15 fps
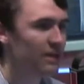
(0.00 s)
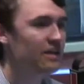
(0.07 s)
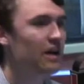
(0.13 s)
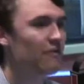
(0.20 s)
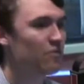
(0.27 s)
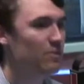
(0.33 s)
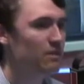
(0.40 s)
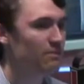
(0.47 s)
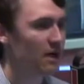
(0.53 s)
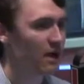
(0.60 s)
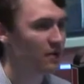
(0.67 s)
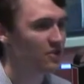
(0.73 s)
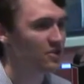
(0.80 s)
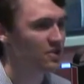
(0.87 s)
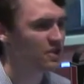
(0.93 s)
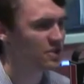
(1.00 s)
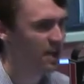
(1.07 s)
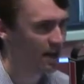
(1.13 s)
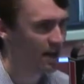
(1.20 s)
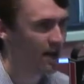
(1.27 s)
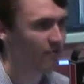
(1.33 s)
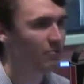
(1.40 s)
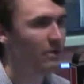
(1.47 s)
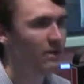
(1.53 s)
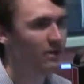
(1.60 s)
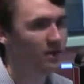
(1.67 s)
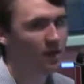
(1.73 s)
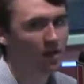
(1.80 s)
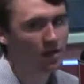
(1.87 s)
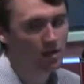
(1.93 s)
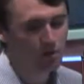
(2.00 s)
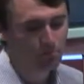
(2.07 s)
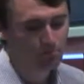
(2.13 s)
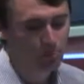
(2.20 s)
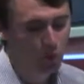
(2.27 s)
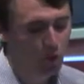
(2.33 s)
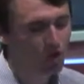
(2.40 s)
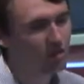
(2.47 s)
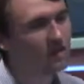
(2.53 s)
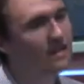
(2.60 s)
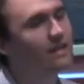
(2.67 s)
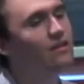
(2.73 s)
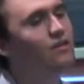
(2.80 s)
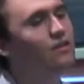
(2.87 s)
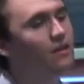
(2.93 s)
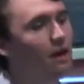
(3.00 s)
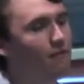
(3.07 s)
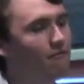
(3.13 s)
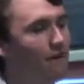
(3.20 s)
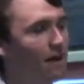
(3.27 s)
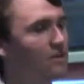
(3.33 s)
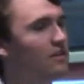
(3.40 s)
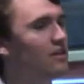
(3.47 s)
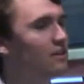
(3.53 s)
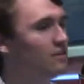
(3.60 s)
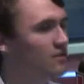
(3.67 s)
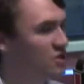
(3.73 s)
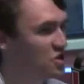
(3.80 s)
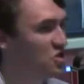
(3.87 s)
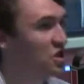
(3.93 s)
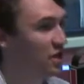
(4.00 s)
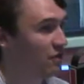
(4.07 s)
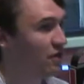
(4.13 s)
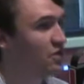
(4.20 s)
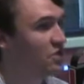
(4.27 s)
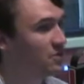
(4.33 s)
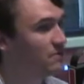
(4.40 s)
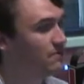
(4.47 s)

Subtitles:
government policies that have been poorly affecting this generation.